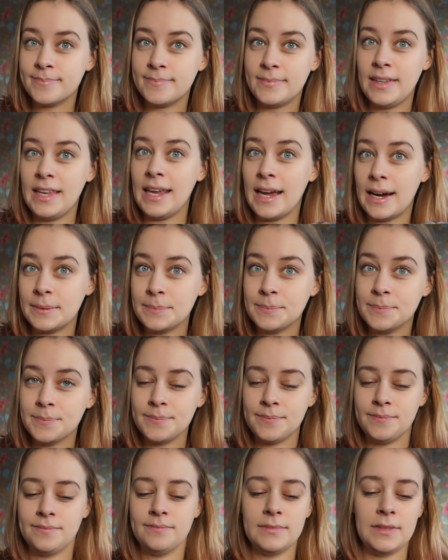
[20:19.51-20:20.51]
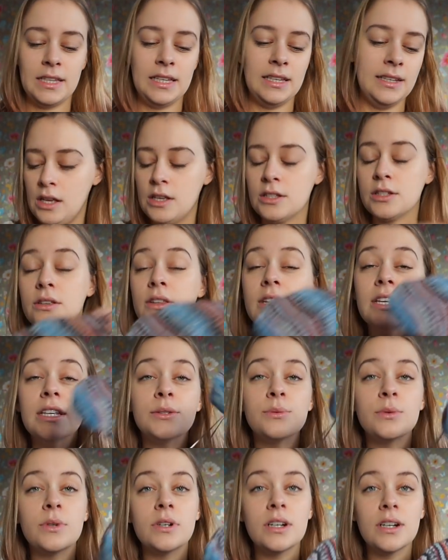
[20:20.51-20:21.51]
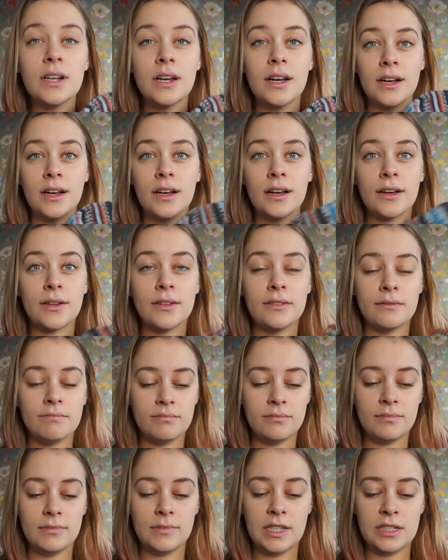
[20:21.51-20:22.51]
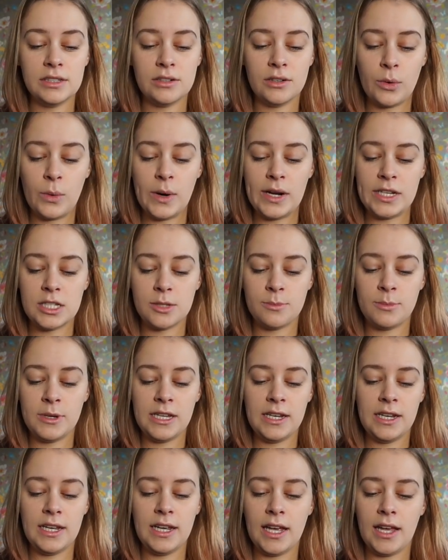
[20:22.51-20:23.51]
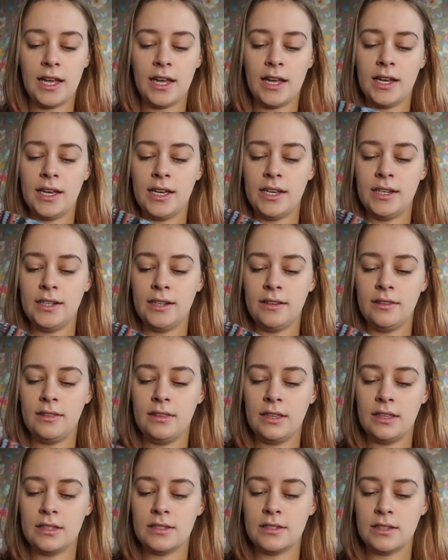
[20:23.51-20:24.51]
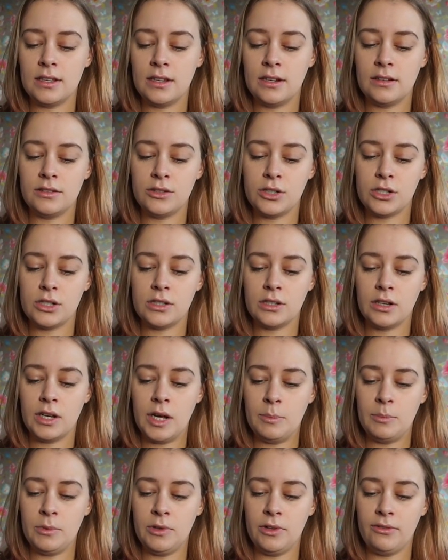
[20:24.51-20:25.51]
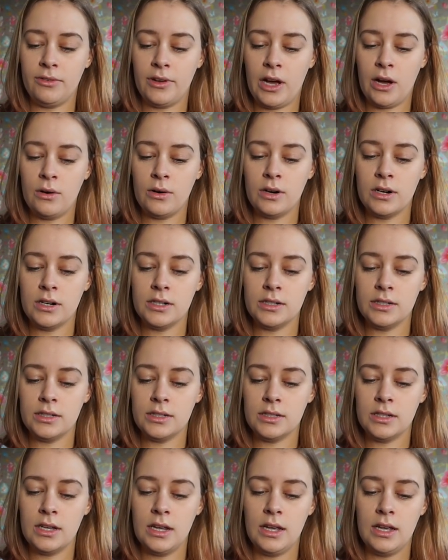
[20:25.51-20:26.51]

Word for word: yeah. So these are quite speedy. I did this in just a couple of hours,